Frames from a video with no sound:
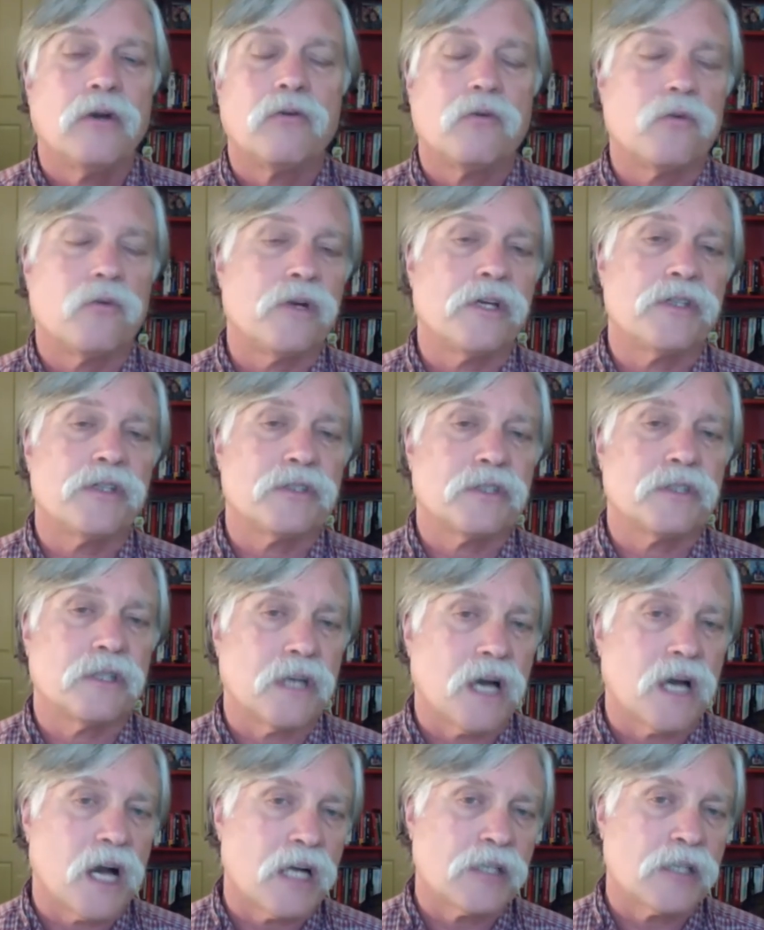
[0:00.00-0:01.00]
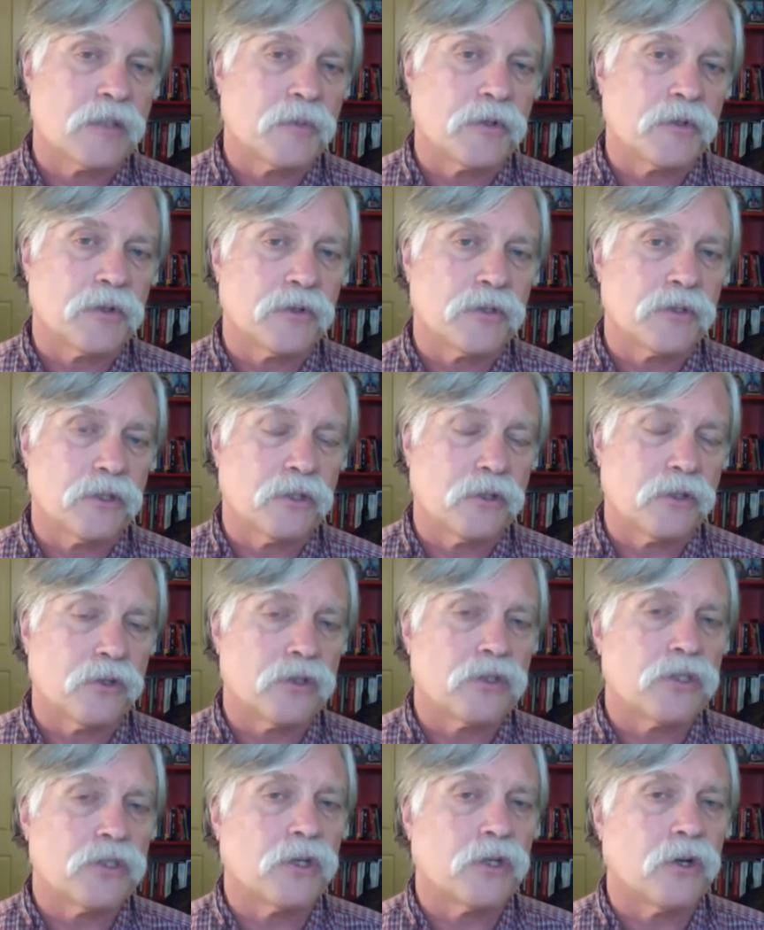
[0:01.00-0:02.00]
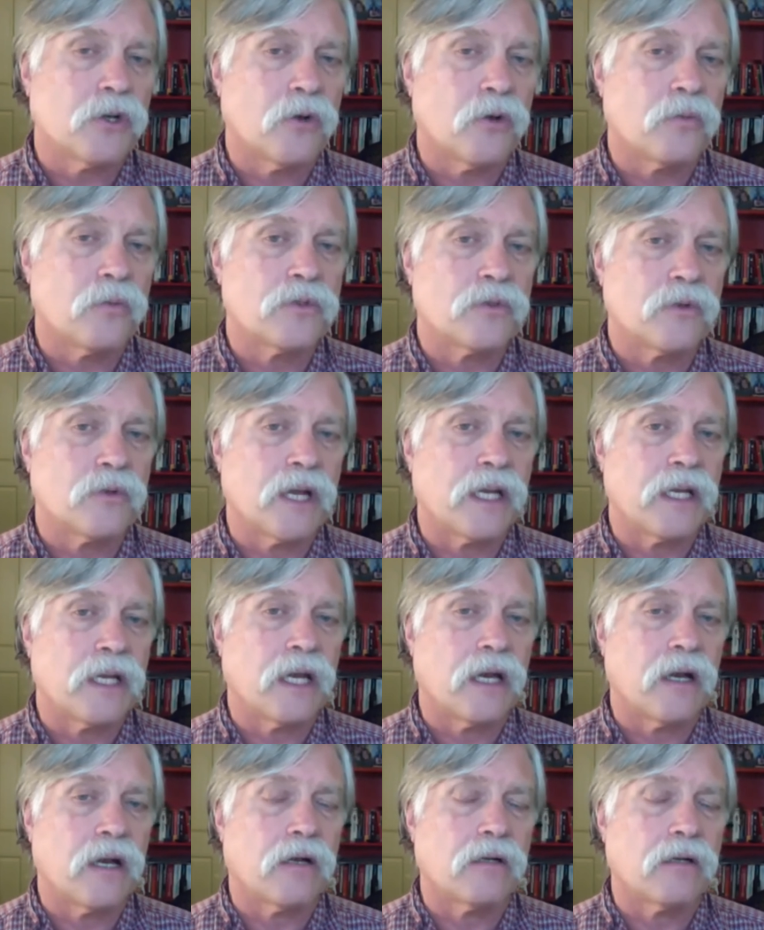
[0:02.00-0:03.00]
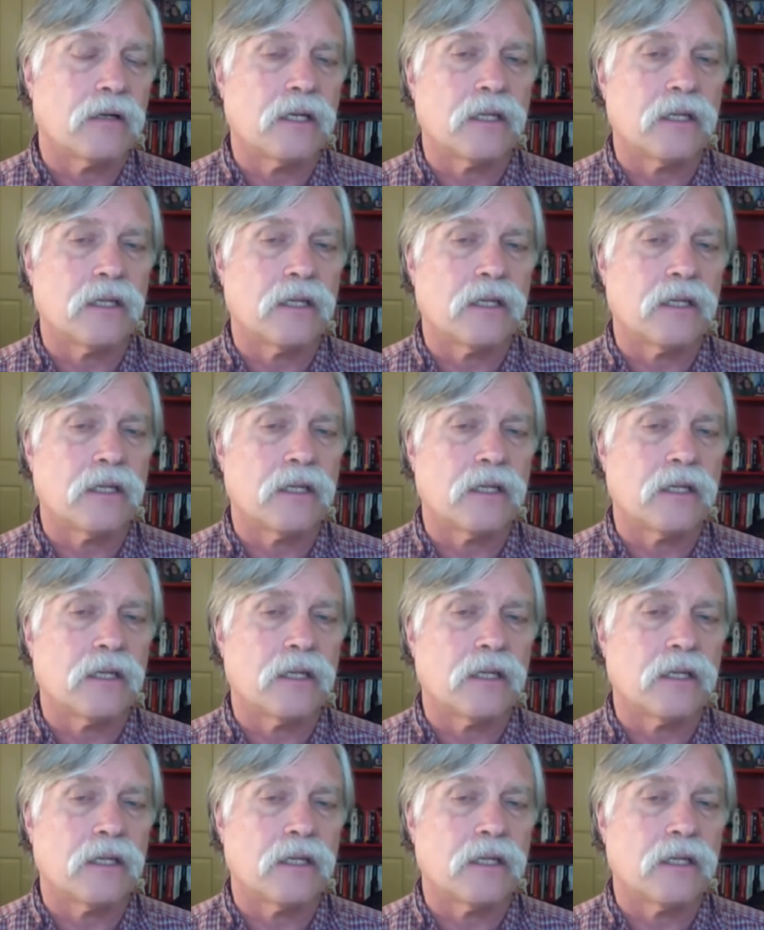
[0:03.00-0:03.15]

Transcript: risks to the hospitals and the nursing homes right now